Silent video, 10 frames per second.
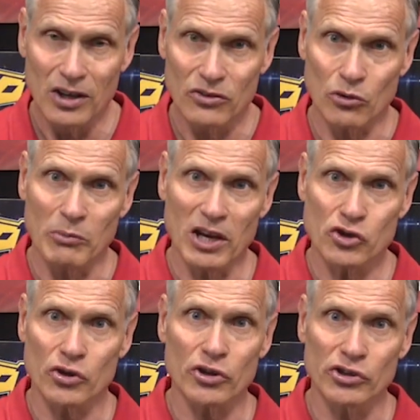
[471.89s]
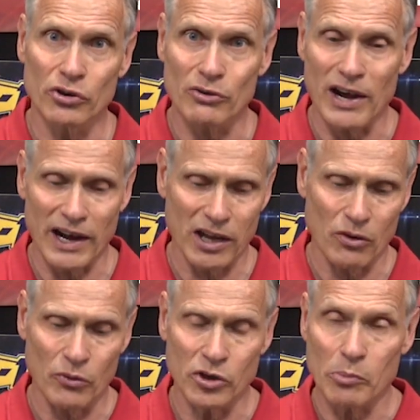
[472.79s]
So make sure your
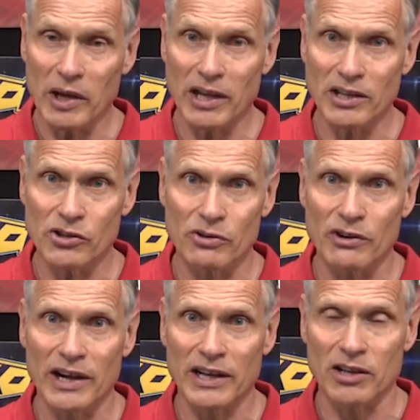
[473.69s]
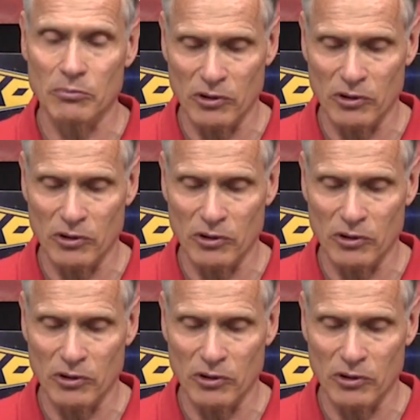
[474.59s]
rocket, when you're painting your rocket,